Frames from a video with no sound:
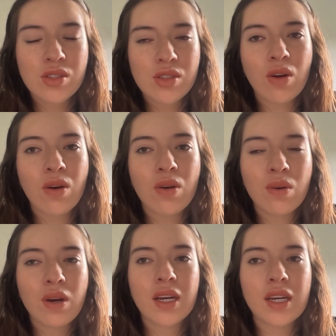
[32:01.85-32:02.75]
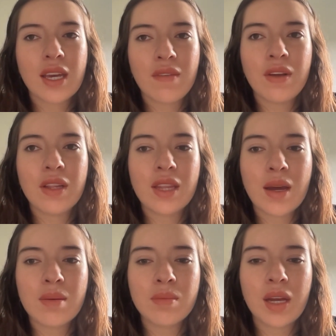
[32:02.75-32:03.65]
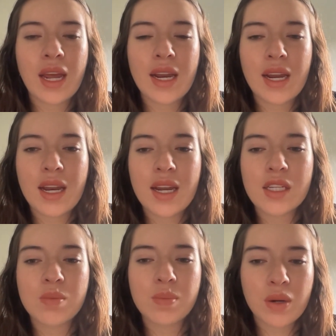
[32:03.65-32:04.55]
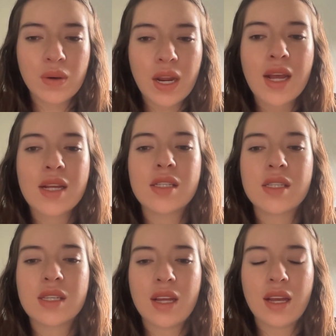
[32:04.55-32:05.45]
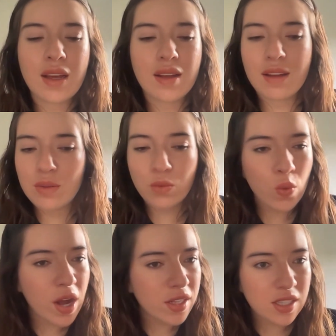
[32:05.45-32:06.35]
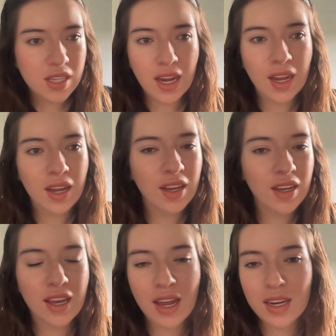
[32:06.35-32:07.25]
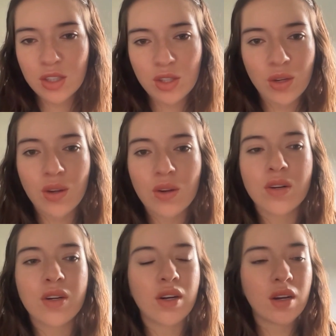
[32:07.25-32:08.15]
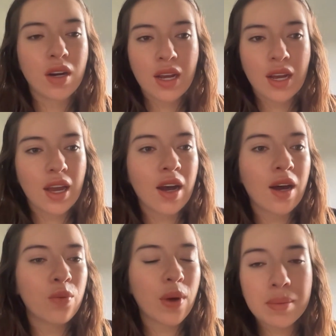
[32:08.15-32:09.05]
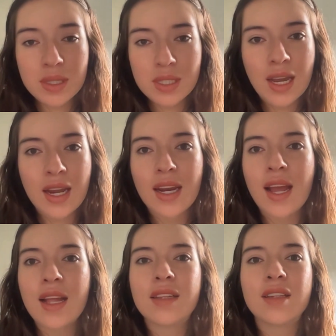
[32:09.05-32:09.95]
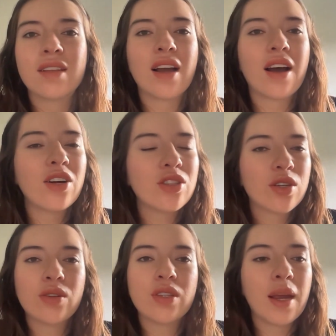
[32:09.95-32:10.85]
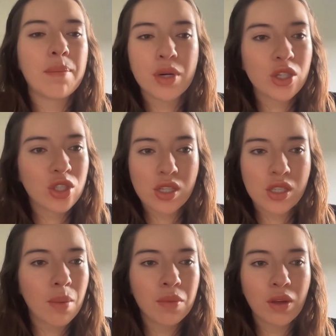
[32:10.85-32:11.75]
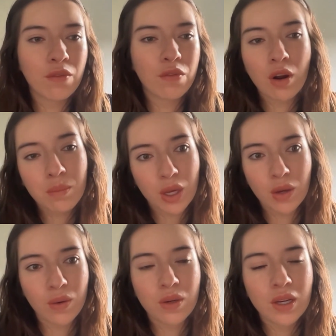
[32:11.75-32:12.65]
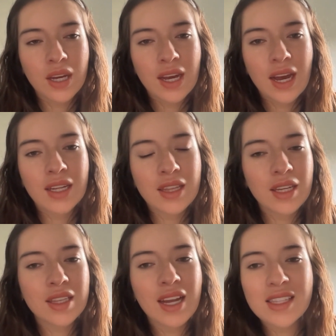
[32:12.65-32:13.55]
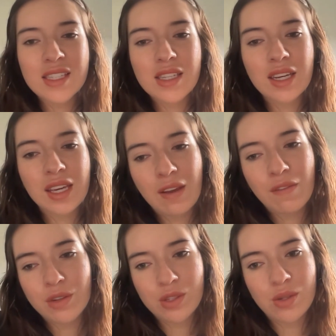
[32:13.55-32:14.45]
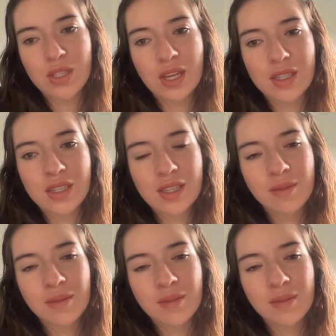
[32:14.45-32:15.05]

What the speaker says: So giving them an experience once they get into your website and until they purchase something from you, I think that's the key for success.